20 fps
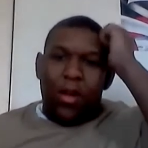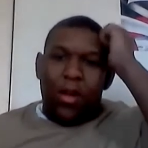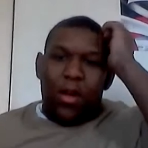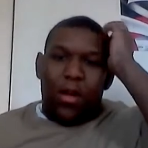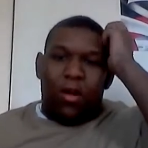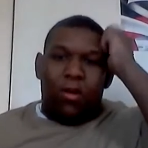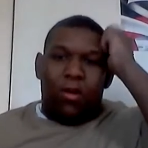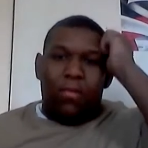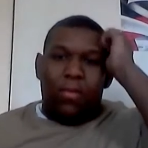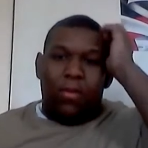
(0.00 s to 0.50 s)

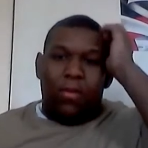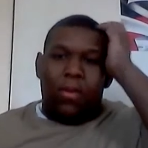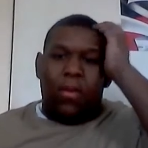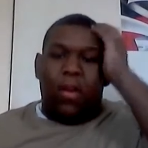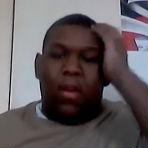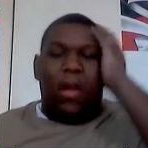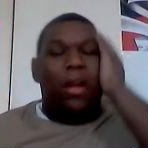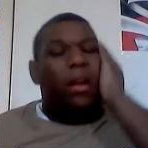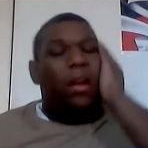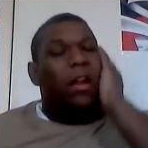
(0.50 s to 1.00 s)
I hope you
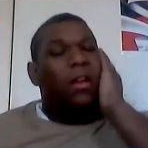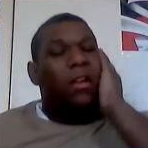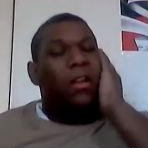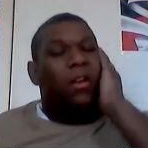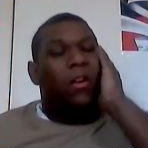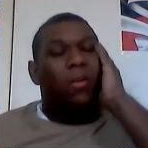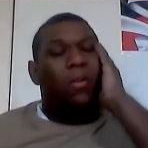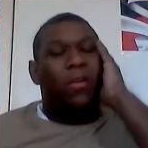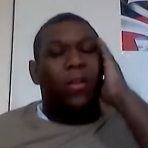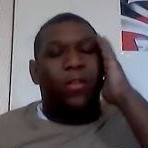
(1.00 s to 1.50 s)
uh, I
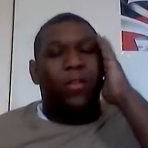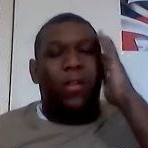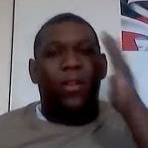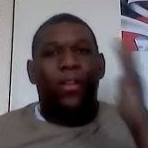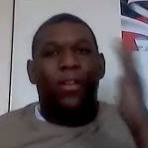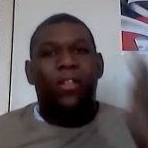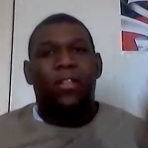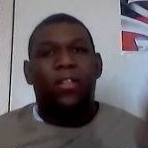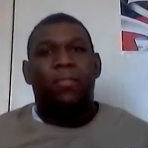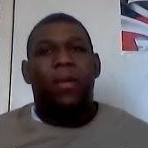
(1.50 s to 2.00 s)
hope you enjoy.
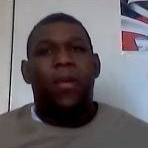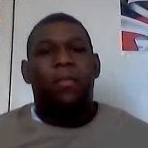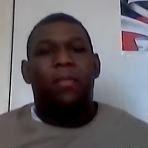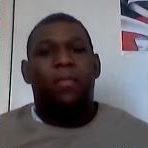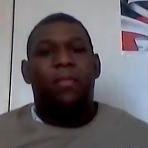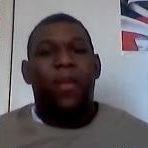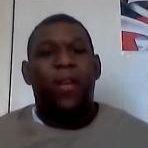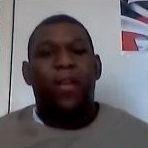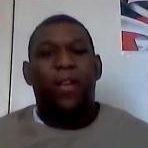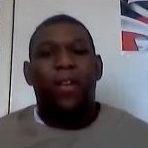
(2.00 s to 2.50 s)
This is my
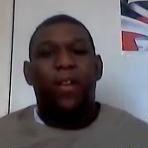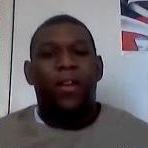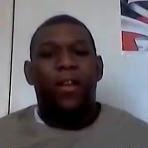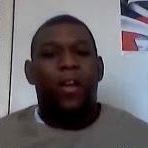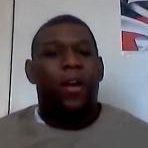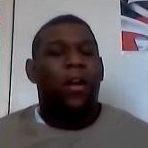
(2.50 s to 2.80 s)
opinion.